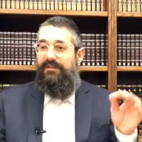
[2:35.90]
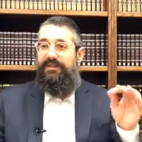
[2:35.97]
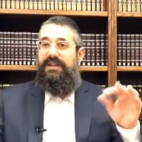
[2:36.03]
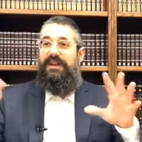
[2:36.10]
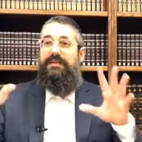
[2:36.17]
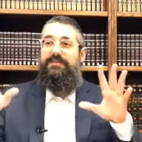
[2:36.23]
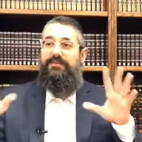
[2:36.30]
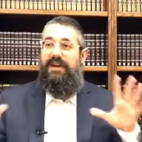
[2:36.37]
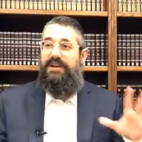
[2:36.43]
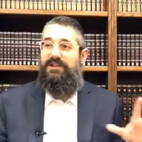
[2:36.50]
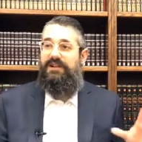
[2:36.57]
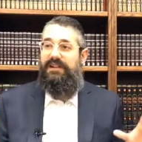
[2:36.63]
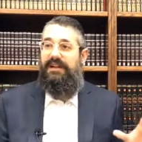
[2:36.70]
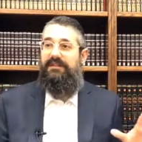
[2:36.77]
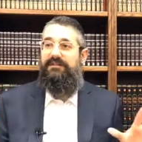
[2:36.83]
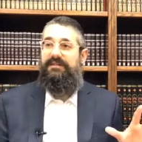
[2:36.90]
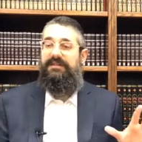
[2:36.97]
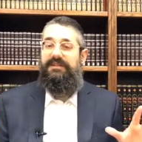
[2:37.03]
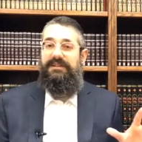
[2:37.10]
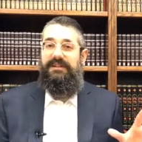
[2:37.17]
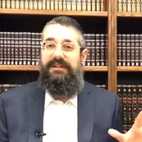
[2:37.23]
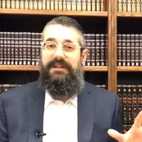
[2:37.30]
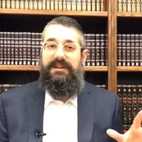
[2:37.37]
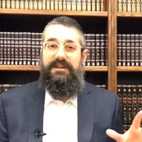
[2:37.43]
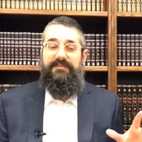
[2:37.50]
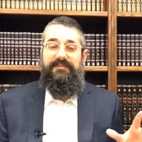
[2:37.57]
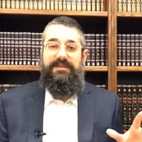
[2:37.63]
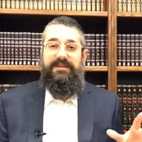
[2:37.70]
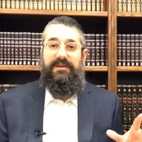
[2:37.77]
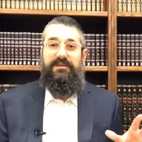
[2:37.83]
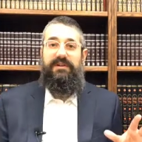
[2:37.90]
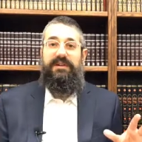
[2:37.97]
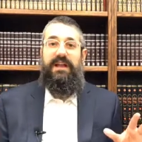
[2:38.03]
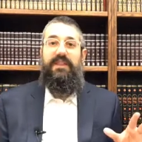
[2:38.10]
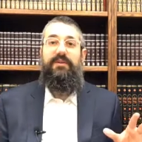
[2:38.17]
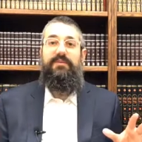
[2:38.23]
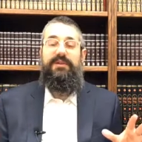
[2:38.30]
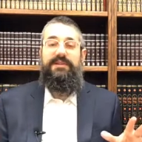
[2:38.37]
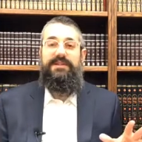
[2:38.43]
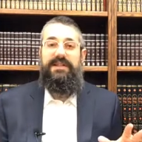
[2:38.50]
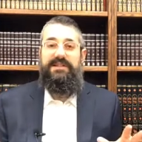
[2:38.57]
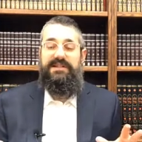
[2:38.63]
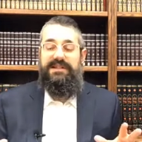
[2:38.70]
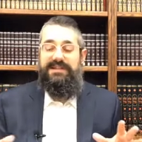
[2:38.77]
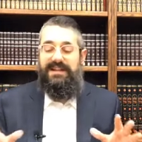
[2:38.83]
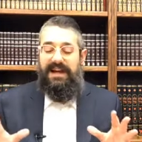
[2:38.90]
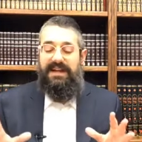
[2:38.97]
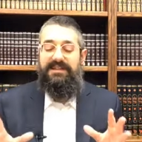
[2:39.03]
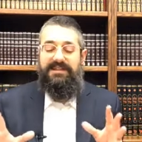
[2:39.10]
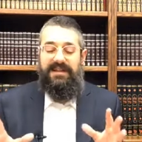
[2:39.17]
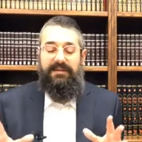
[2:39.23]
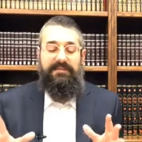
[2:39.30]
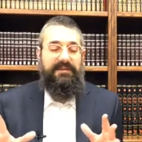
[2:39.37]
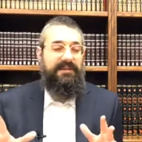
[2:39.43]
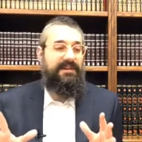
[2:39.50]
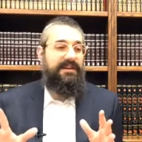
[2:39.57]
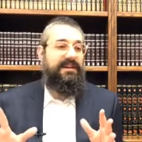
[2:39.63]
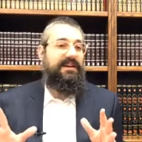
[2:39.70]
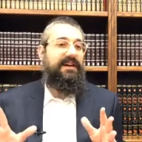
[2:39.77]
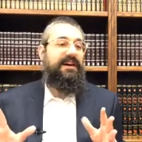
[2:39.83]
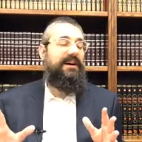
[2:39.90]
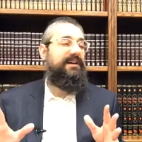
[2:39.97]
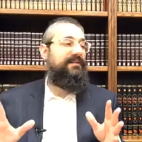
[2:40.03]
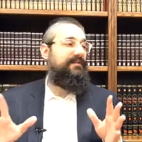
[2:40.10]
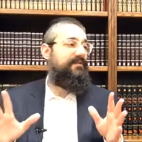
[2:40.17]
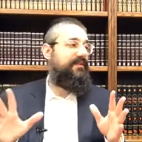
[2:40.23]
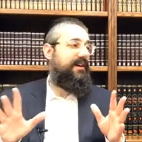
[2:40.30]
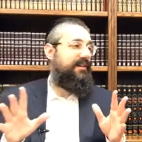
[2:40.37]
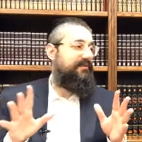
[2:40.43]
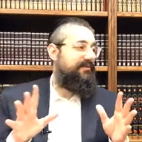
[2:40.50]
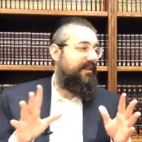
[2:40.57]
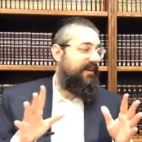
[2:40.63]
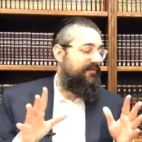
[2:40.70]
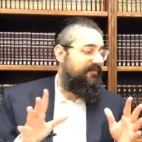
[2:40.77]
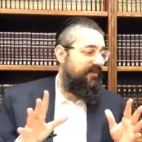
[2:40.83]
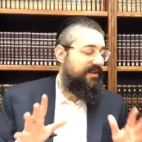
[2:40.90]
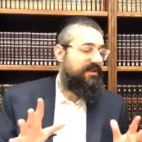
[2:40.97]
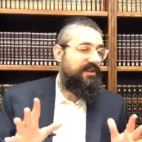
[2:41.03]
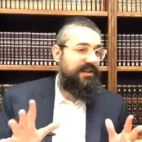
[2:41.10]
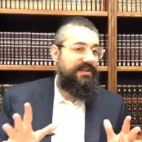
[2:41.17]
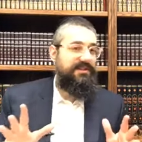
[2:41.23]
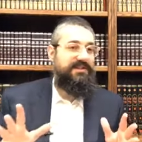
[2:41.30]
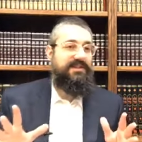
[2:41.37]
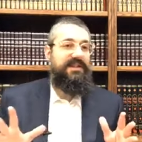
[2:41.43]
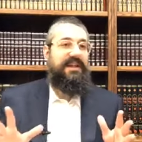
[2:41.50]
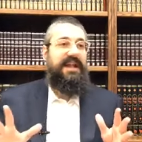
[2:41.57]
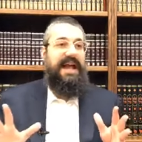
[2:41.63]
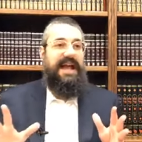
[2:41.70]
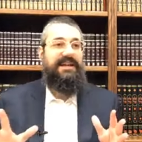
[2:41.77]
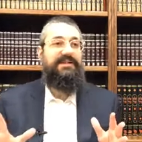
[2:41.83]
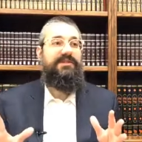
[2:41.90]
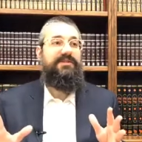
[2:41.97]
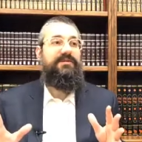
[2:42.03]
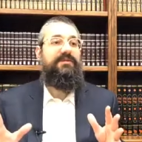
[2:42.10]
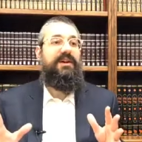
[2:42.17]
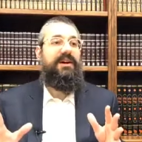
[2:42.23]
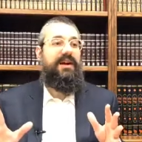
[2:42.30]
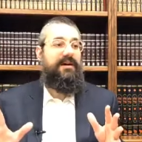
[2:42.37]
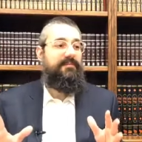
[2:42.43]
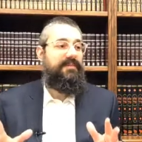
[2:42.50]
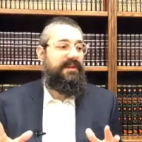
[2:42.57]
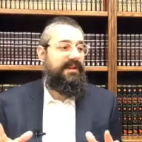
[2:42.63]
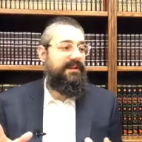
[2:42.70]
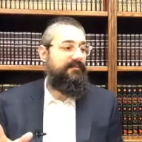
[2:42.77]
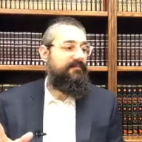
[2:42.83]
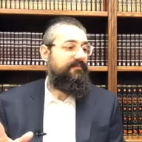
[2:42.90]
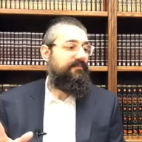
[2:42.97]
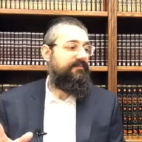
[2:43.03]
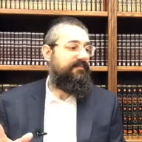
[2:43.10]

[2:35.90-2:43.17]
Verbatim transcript: everything comes crashing down. So, in other words, there's this concept of, of, of vigilance that has to accompany